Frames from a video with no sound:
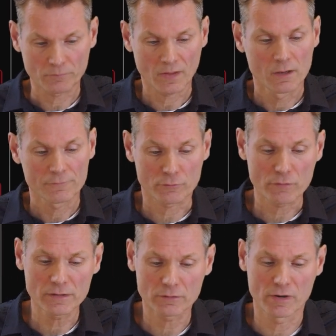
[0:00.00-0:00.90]
For
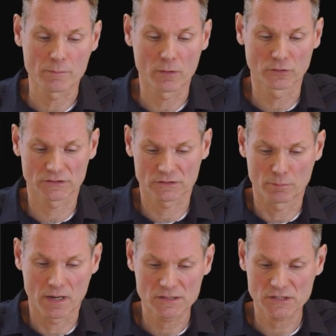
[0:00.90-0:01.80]
running remote
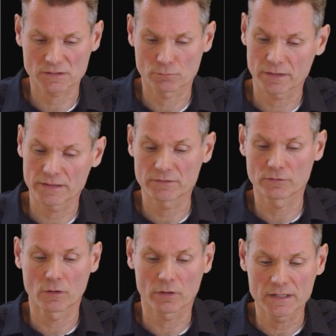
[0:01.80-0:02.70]
commands, one needs to
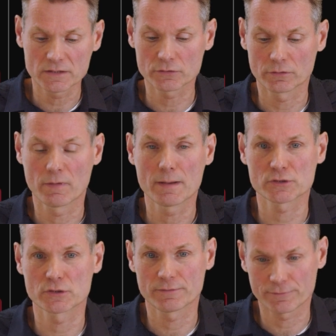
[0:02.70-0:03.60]
log in to the web
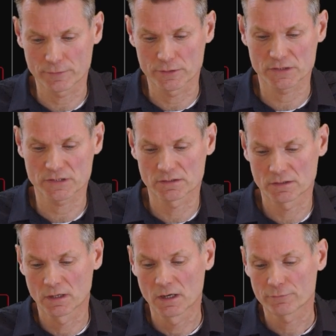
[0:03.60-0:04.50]
server first.
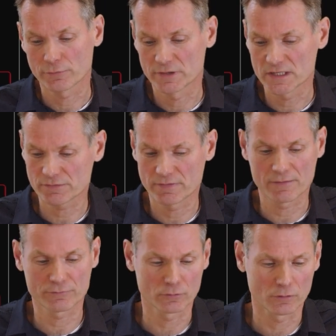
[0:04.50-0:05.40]
For this, we have
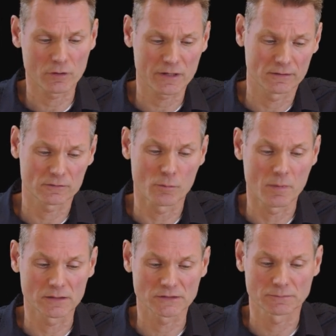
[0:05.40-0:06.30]
to login
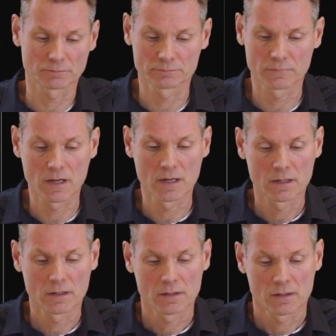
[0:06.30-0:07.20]
command.
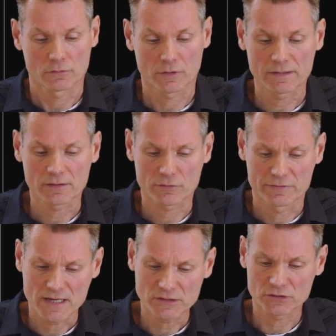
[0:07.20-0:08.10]
To get the
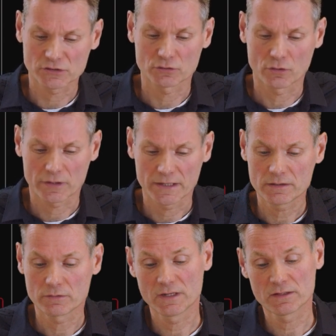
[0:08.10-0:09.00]
credentials to log in, you
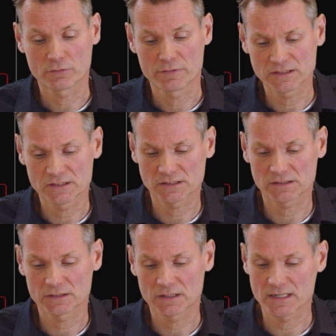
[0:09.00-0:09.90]
need to
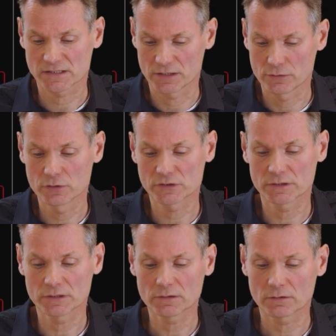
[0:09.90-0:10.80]
register as a
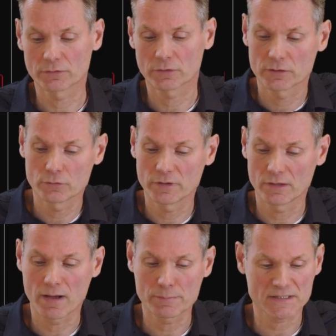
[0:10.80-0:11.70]
user on the QNE
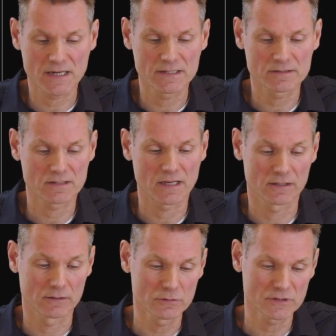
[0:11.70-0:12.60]
website and
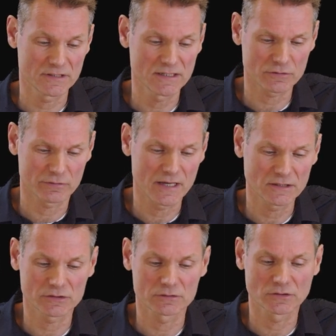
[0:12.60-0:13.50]
use these
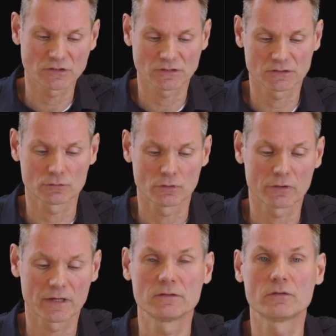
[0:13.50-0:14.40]
credentials to log
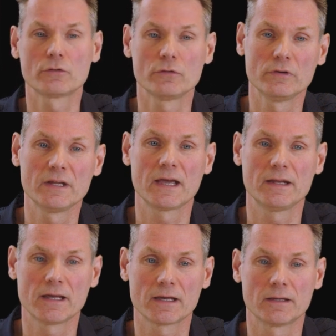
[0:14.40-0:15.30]
into
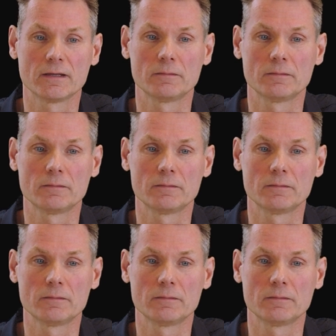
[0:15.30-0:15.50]
QNE-ADK.